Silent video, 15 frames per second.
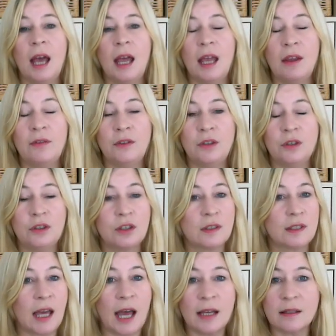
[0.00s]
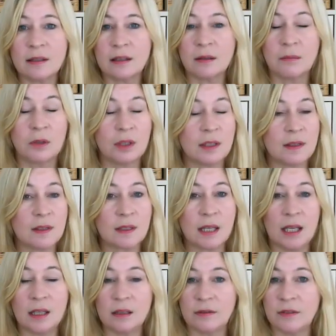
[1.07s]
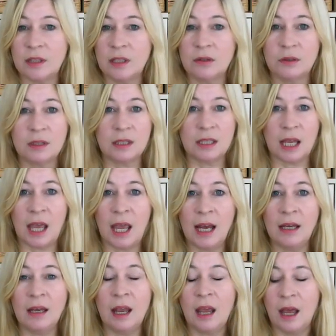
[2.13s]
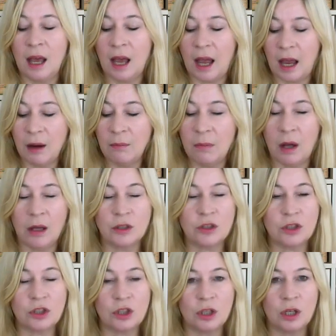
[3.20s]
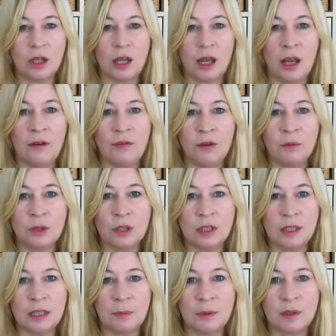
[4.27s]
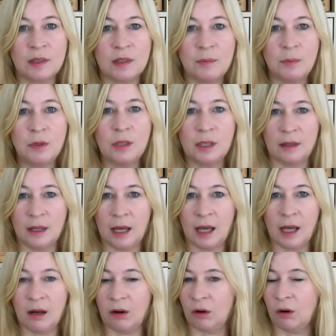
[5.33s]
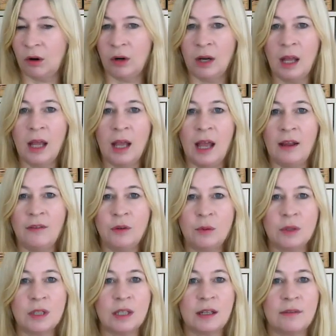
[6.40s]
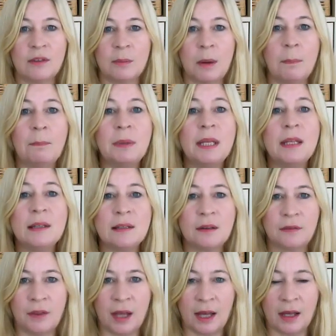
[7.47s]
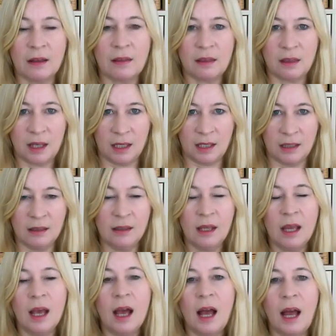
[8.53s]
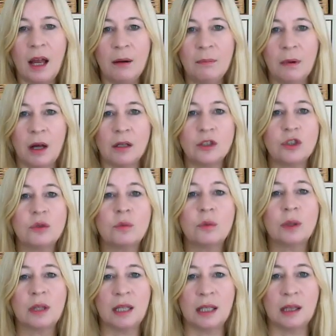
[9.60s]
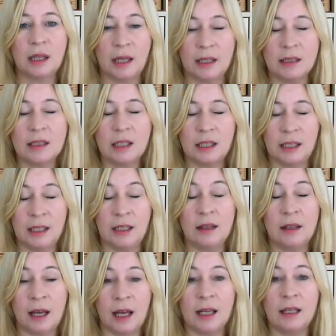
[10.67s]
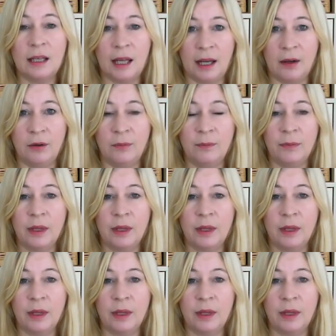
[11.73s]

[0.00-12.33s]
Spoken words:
If you just ask them on a scale of 0 to 10, how much, if you were to dip a spoon in that, or if you were to give them a piece of that thing, how much would they like to eat that now?